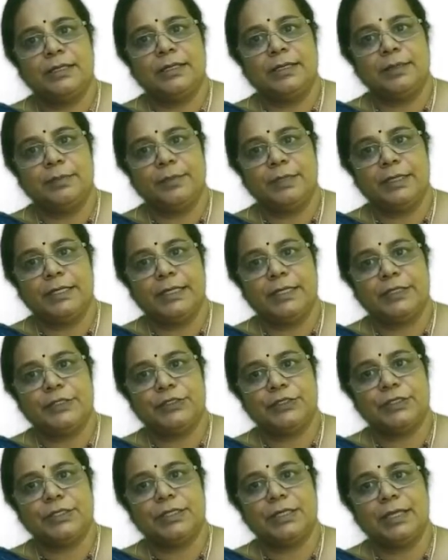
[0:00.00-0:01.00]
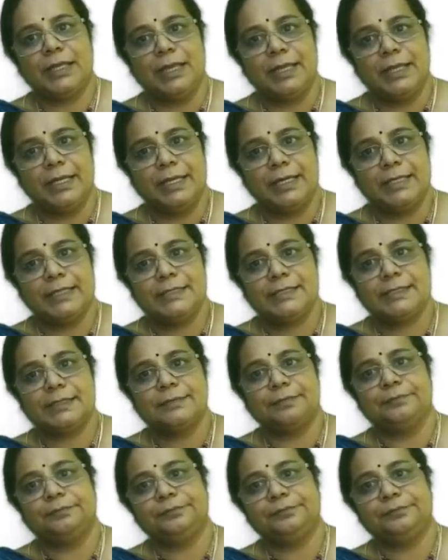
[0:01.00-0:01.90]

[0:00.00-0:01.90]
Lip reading: limitation is